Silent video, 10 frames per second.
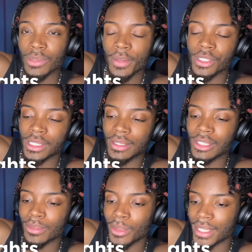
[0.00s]
whether she
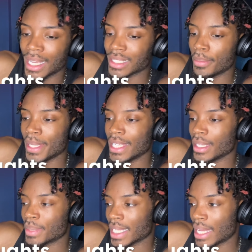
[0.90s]
used music as a
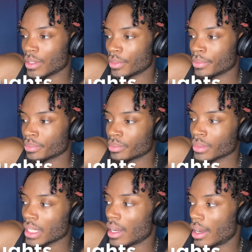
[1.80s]
medium to kind of
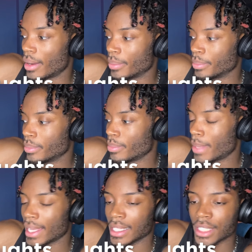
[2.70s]

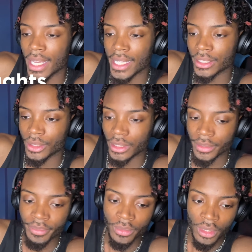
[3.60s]
make a change
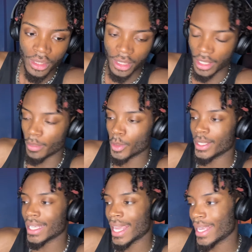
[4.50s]
or to
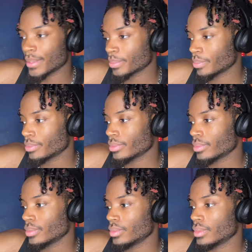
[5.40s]
communicate
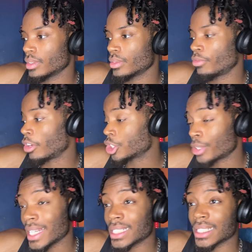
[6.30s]

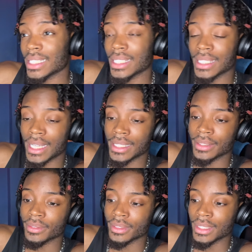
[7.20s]
frustrations
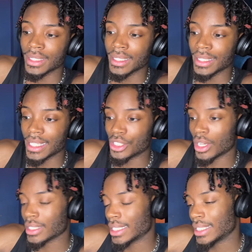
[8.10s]
and
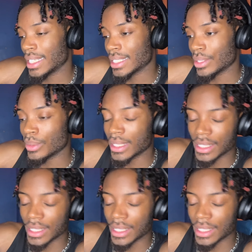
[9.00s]
injustices and all